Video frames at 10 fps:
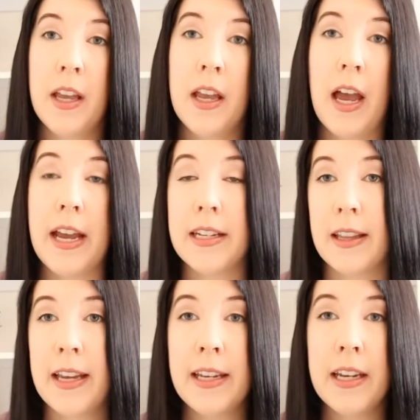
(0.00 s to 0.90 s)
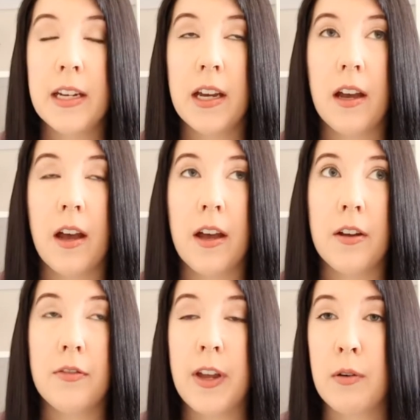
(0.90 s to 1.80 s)
I didn't like it.
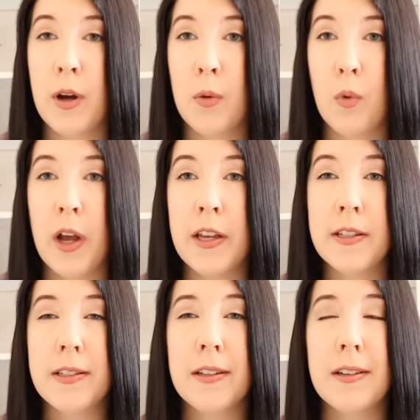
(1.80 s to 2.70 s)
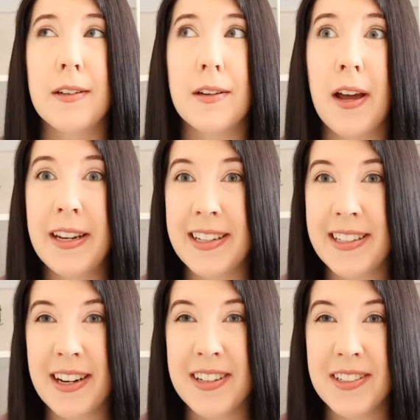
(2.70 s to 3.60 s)
Feyre was not a good
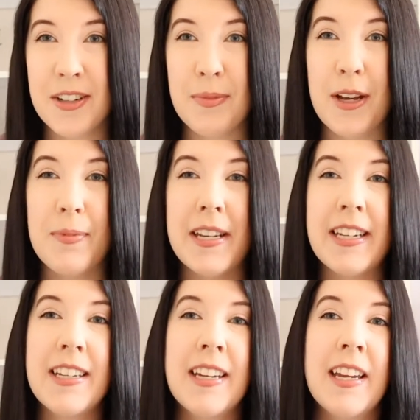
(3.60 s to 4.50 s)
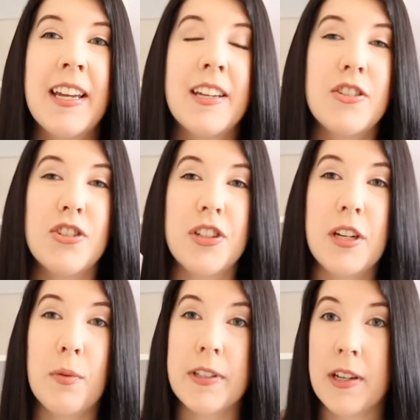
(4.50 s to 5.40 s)
character in my opinion. She
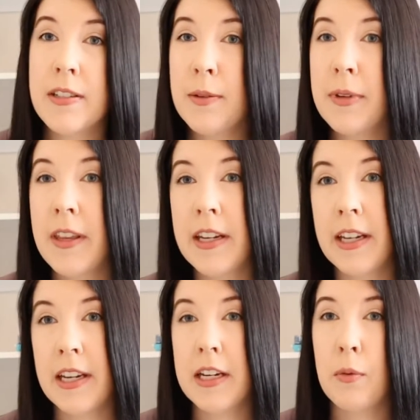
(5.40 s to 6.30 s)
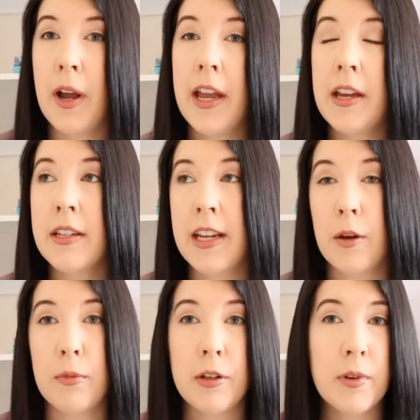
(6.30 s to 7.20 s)
was not sympathetic in any way.
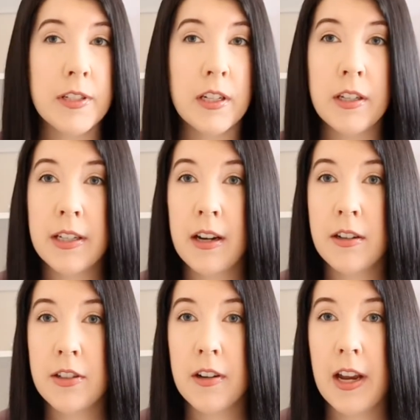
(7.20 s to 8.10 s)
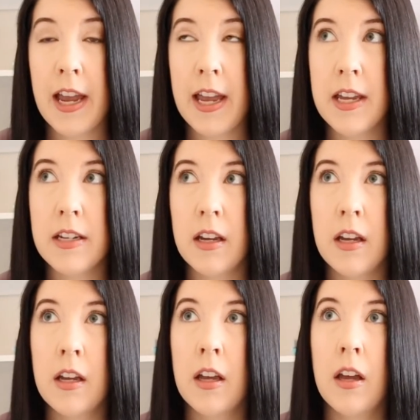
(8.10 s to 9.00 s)
Tamlin wasn't a good character. And
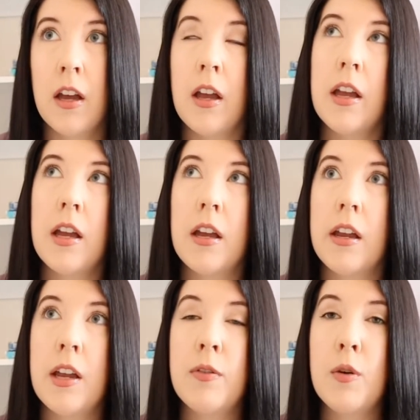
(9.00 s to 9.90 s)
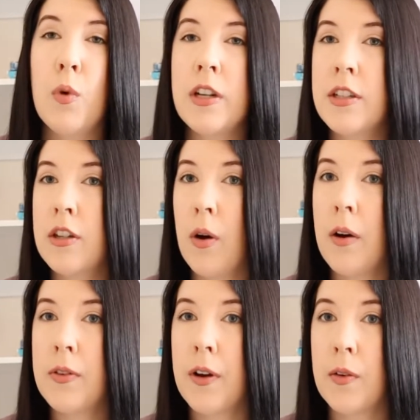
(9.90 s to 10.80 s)
if you want to go
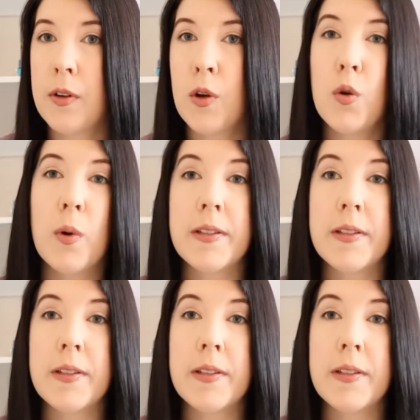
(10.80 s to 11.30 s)
off of who was